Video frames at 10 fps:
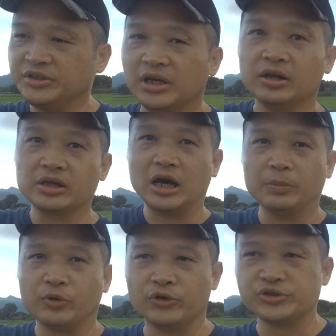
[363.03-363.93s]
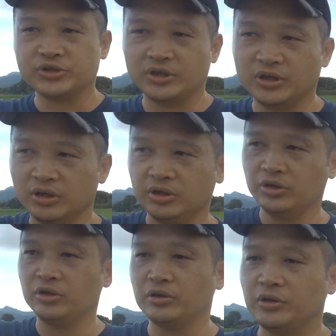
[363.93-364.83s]
helicopters,
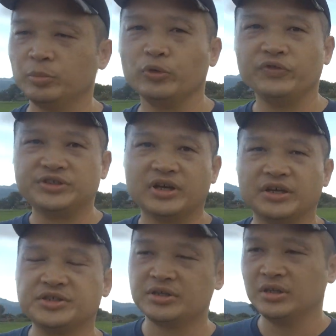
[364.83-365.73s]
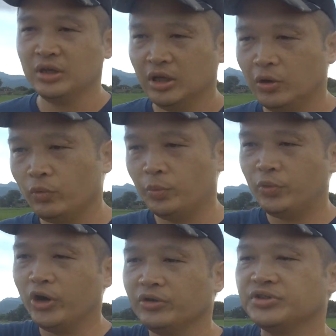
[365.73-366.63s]
the movie sets, we
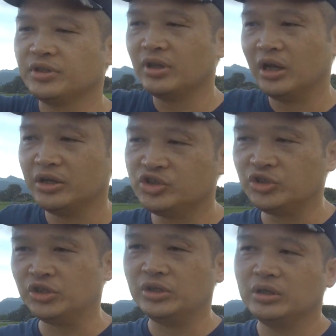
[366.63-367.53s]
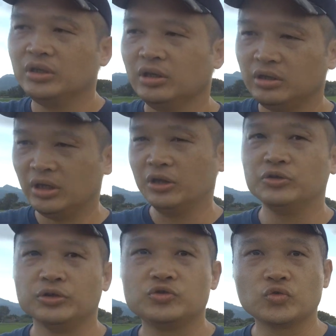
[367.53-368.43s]
brought those technology down
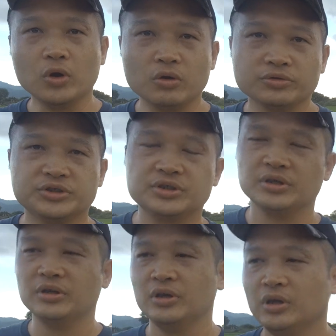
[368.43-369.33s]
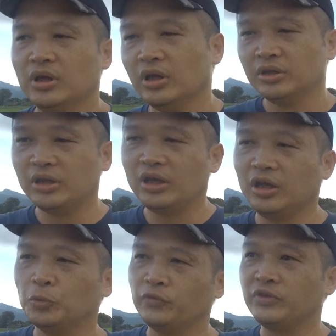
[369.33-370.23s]
to the drones.
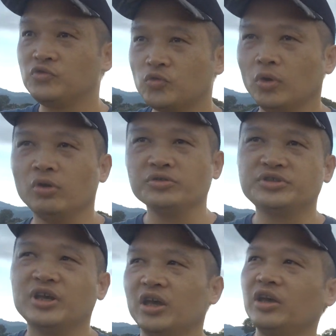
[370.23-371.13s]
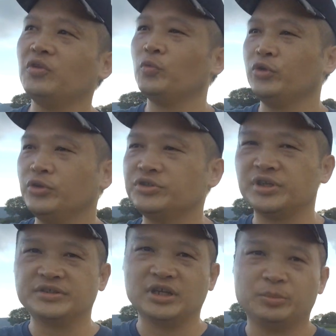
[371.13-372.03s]
Then with the drones, then we use
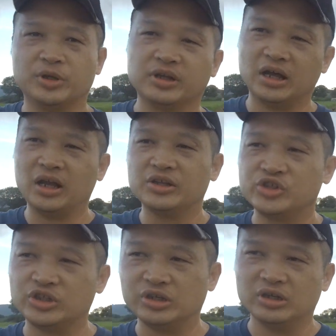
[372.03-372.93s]
that same technology,